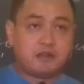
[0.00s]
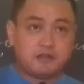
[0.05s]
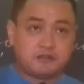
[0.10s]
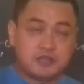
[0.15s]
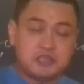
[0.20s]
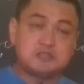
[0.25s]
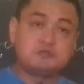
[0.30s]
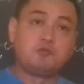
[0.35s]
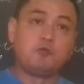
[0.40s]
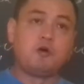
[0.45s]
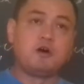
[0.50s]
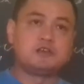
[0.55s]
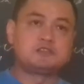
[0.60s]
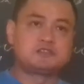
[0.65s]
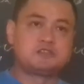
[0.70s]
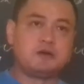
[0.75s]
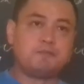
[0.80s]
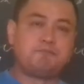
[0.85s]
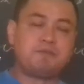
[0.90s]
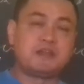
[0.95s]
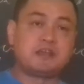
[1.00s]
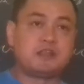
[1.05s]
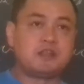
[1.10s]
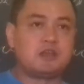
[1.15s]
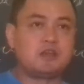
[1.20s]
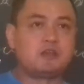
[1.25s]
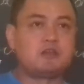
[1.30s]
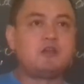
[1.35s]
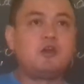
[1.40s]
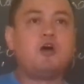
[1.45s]
this was the
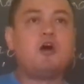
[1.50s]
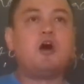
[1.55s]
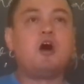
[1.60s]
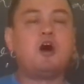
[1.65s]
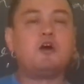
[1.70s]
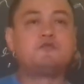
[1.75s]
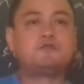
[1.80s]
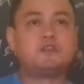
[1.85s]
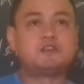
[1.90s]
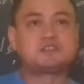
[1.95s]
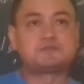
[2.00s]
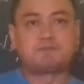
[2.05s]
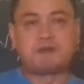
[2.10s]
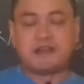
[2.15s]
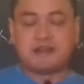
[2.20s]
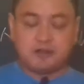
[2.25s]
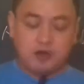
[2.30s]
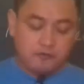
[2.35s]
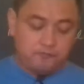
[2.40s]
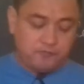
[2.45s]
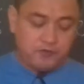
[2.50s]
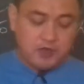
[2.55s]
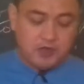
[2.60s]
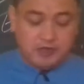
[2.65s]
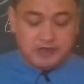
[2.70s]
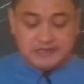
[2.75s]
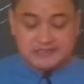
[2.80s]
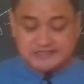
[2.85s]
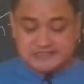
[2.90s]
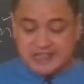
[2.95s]
beginning of the spread of
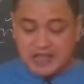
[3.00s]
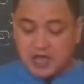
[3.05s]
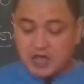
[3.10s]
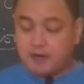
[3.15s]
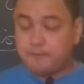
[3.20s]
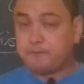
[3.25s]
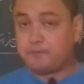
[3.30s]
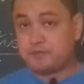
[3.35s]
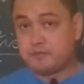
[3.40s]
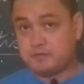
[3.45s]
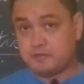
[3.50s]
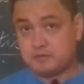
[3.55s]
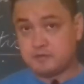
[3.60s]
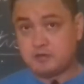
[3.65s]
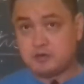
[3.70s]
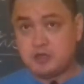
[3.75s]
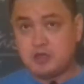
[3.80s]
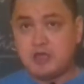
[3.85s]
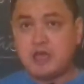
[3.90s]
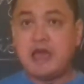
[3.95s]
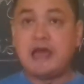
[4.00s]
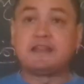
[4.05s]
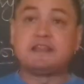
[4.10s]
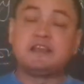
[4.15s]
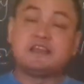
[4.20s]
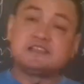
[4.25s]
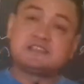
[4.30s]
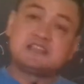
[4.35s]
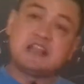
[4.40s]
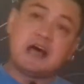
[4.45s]
Islam.
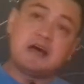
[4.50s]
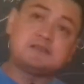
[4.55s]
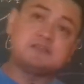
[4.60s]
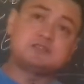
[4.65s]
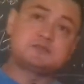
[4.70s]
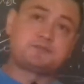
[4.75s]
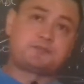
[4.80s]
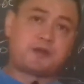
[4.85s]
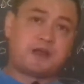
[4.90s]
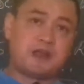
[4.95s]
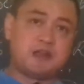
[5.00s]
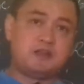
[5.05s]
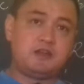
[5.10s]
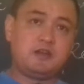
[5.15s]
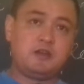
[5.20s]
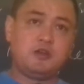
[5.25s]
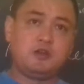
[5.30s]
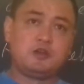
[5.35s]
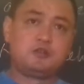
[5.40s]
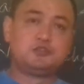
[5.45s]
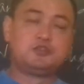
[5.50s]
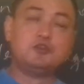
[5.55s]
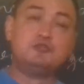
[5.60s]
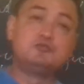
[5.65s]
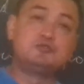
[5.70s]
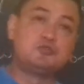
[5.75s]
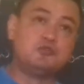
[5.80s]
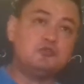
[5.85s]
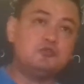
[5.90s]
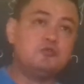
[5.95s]
And Islam spread
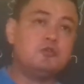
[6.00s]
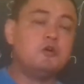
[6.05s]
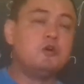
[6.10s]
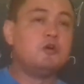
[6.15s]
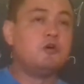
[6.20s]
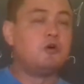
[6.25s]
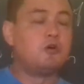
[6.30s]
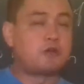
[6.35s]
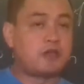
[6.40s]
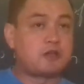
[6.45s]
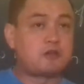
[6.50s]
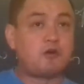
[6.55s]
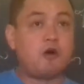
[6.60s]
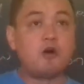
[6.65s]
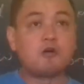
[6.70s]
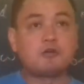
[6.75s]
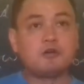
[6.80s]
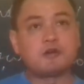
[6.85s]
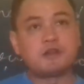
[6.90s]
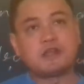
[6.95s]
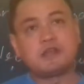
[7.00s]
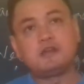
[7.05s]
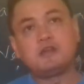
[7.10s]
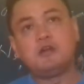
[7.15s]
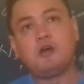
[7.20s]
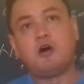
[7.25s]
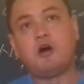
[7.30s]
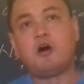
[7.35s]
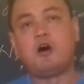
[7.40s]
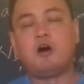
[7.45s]
due to, okay,
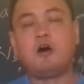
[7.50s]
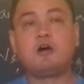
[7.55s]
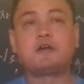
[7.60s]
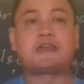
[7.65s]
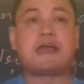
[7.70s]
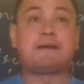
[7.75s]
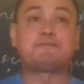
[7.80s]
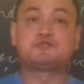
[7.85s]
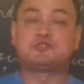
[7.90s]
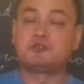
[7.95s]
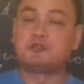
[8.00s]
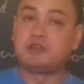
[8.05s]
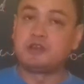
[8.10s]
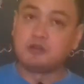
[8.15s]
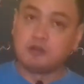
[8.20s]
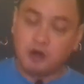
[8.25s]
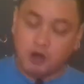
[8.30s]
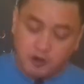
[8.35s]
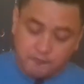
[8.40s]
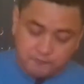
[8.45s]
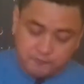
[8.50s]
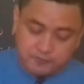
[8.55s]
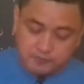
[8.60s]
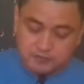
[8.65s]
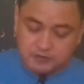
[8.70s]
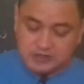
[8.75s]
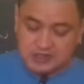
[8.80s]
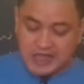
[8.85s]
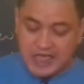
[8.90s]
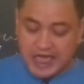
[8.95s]
conquering or capturing
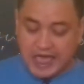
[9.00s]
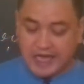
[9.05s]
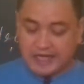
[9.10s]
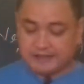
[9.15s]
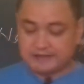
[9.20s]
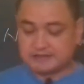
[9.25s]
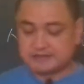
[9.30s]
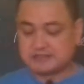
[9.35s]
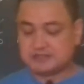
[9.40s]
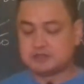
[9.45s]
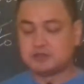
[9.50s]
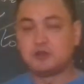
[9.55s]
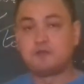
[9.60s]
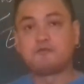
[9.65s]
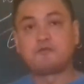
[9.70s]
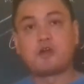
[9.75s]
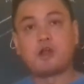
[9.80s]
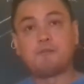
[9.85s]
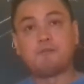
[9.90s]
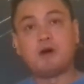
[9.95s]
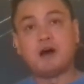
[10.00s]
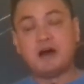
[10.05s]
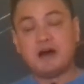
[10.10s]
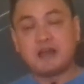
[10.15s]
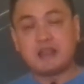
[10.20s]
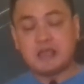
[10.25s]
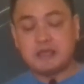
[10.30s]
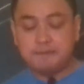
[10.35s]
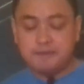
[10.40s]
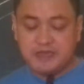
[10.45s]
of lands from
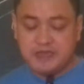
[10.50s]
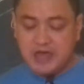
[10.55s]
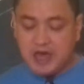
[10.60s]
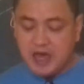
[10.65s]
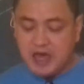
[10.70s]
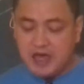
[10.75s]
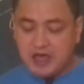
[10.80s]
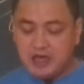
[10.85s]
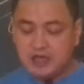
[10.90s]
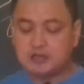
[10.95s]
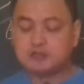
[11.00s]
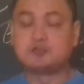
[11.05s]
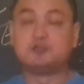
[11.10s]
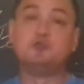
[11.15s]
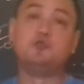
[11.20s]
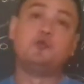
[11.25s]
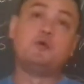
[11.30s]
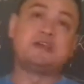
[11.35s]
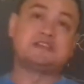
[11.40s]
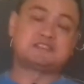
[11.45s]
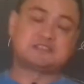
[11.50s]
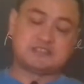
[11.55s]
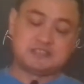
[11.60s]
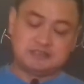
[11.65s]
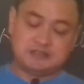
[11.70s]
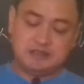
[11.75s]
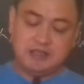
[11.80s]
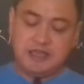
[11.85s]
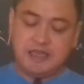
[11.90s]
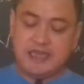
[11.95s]
Arabia to
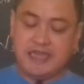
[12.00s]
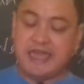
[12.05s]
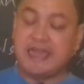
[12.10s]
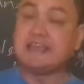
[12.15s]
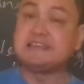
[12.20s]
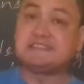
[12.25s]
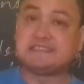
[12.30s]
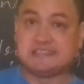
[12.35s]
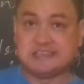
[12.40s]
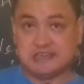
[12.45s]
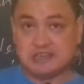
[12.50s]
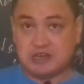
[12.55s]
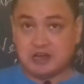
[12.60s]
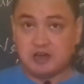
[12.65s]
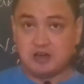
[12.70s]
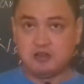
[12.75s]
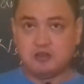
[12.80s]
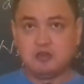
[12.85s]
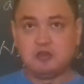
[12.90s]
Western Asia,